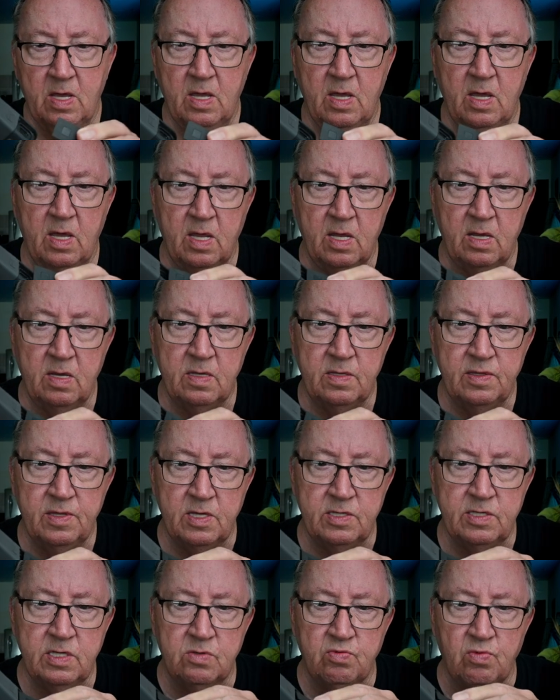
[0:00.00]
And
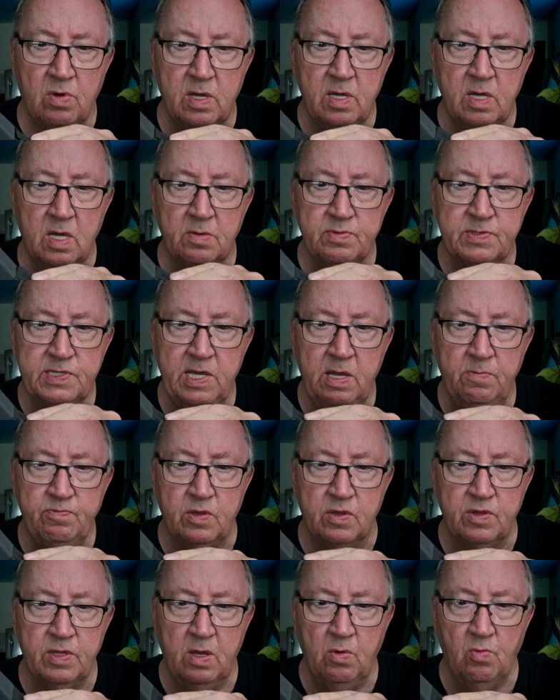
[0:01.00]
this is what helps keep
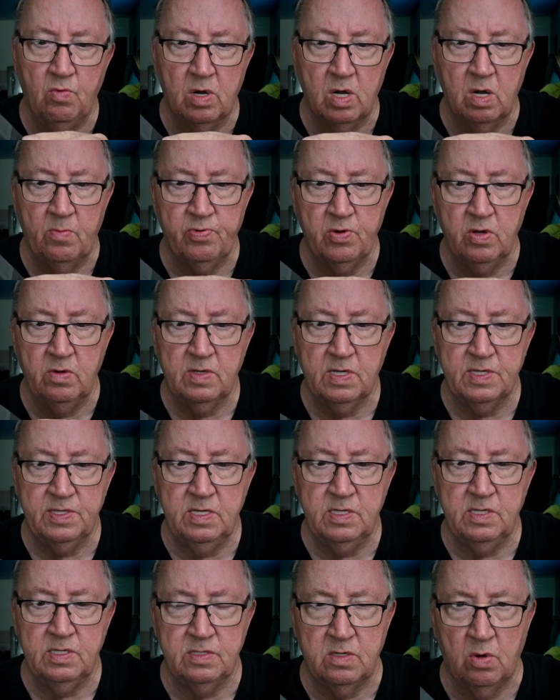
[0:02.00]
the thing waterproof, because
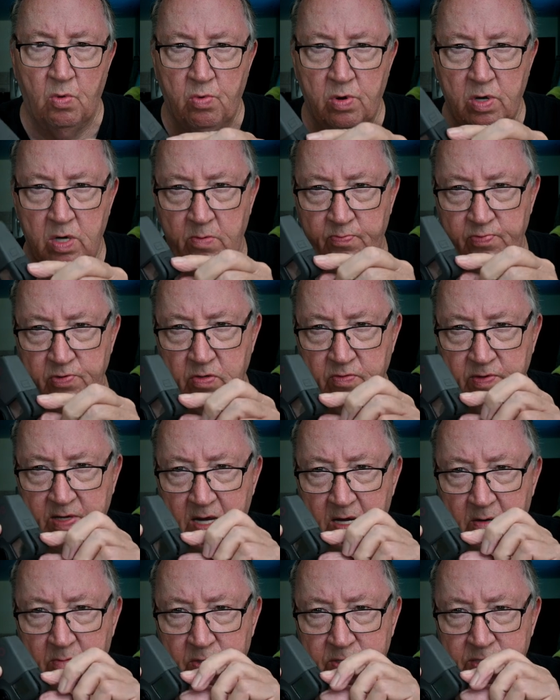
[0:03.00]
this is a waterproof
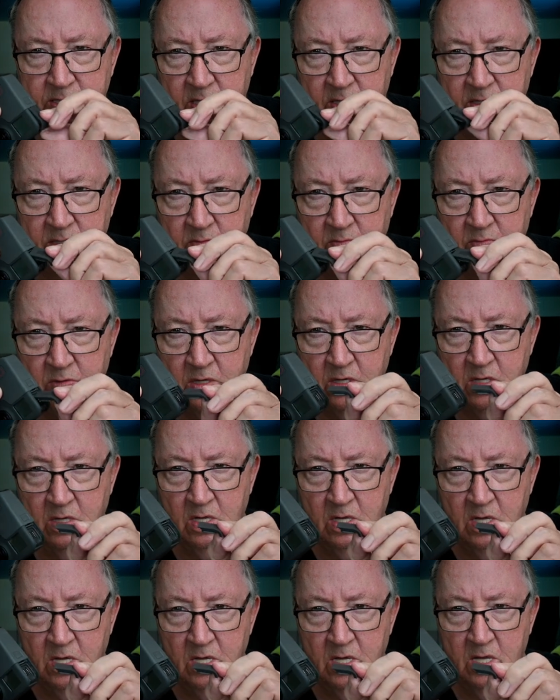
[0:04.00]
camera system.
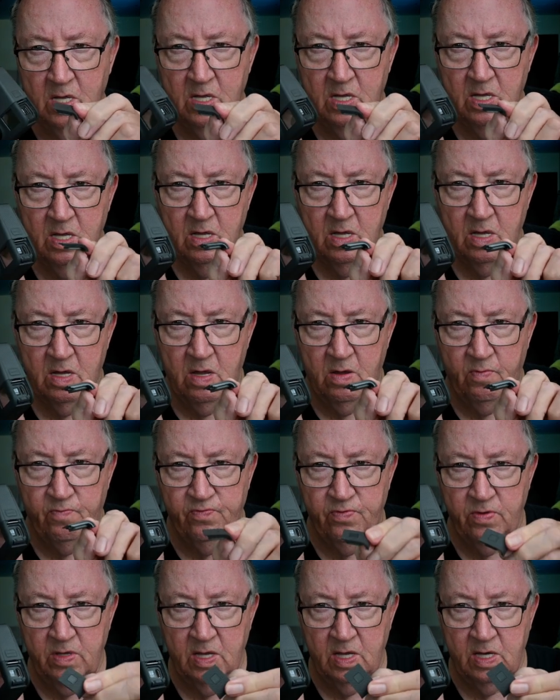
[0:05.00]

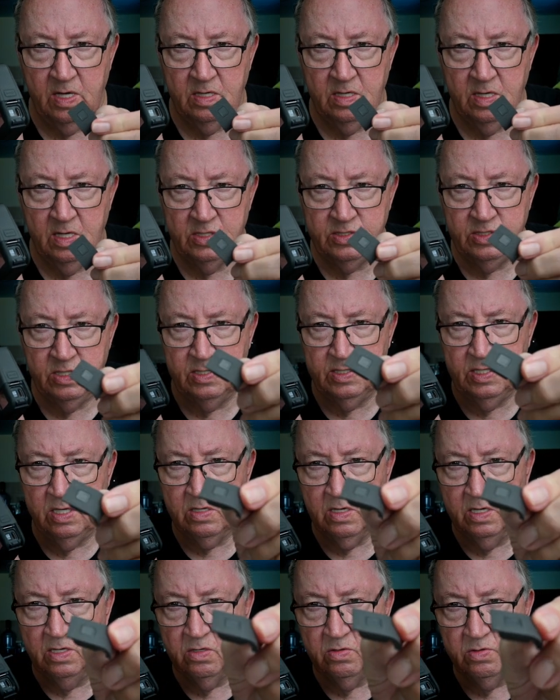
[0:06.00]
And it's just
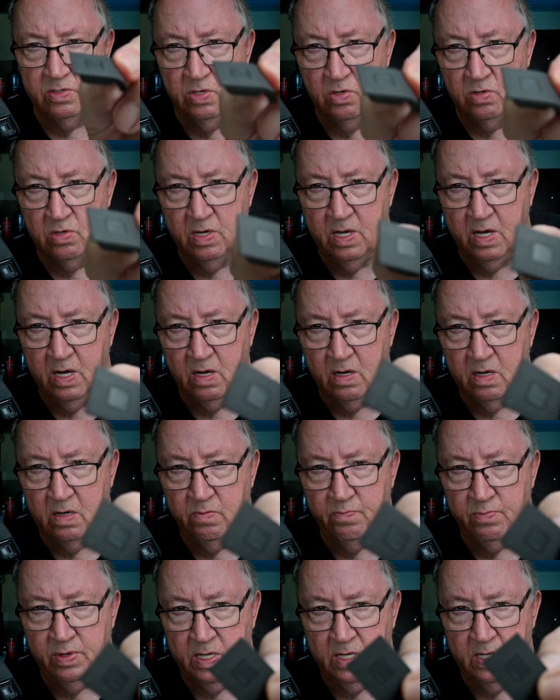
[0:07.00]
this little door
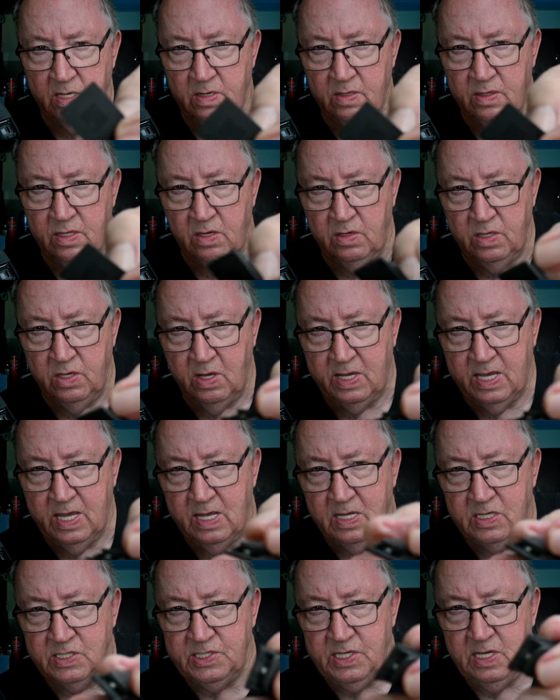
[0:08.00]
here, but you
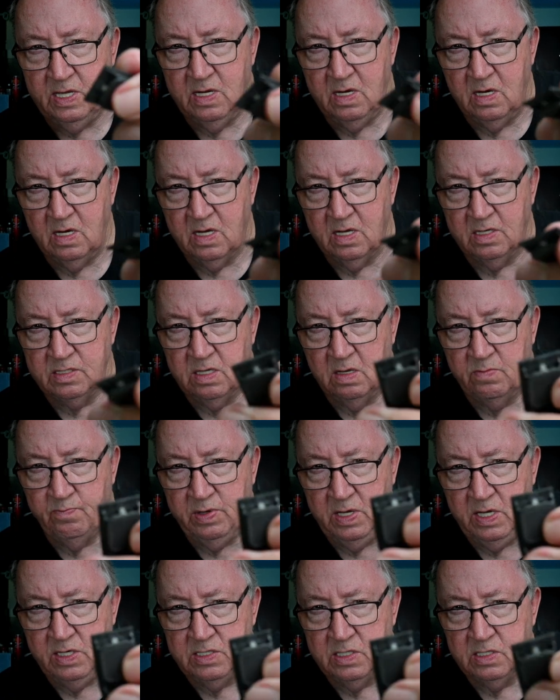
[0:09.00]
can't see it here because the
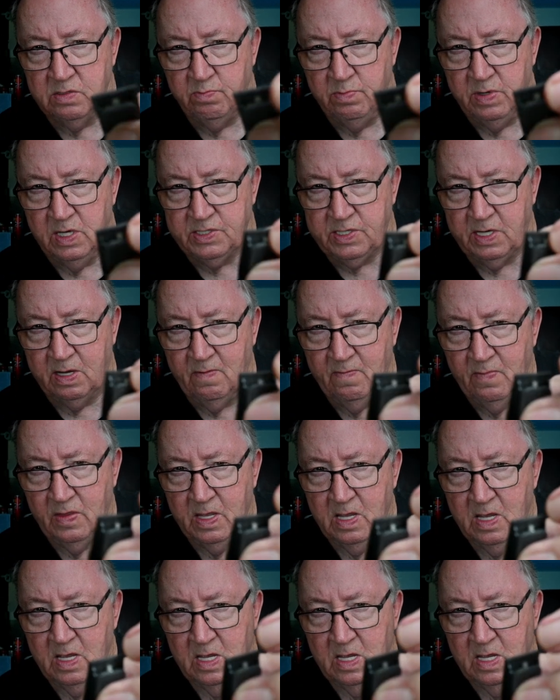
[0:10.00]
piece is missing.